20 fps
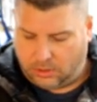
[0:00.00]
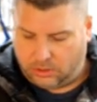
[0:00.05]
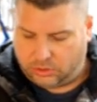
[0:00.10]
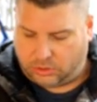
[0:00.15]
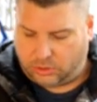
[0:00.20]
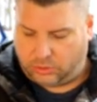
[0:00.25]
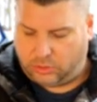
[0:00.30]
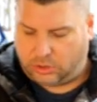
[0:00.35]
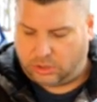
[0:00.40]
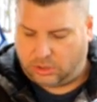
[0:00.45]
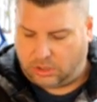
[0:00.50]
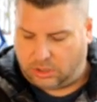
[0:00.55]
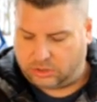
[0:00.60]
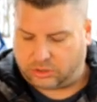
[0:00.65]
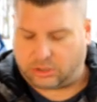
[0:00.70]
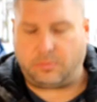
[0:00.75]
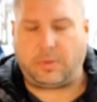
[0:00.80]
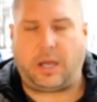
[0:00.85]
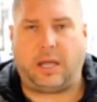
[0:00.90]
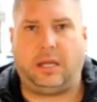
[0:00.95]
so you can
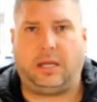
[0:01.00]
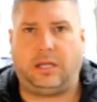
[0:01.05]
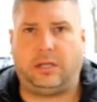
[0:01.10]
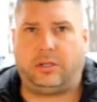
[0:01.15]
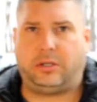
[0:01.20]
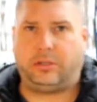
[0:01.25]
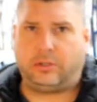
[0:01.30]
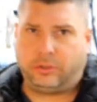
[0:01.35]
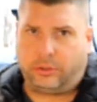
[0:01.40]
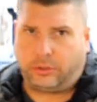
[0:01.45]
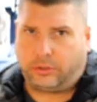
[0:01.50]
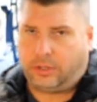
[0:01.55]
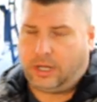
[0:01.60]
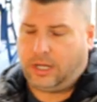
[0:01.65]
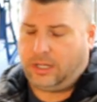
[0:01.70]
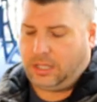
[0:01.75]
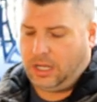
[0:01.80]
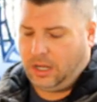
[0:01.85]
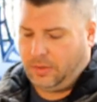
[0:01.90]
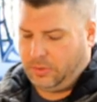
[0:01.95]
also monitor your
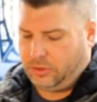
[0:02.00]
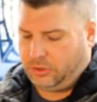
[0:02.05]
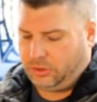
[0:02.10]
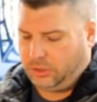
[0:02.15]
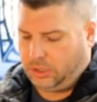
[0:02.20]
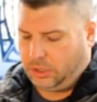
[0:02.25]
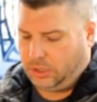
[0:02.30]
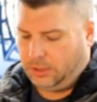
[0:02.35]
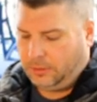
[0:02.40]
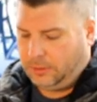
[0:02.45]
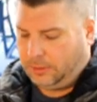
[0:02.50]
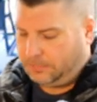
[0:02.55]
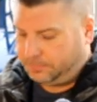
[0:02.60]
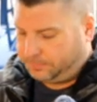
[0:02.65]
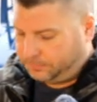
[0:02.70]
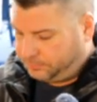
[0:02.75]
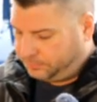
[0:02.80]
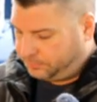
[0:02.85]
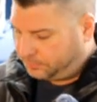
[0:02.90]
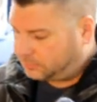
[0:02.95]
grate temperature
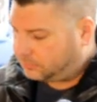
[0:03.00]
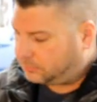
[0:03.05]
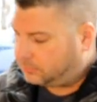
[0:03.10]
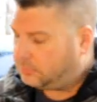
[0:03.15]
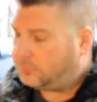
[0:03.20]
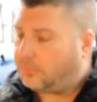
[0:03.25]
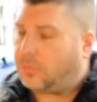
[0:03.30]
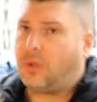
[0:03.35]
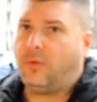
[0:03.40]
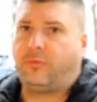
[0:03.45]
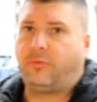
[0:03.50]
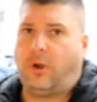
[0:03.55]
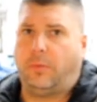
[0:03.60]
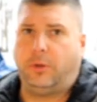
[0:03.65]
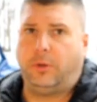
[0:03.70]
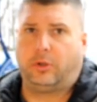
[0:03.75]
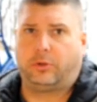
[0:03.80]
from your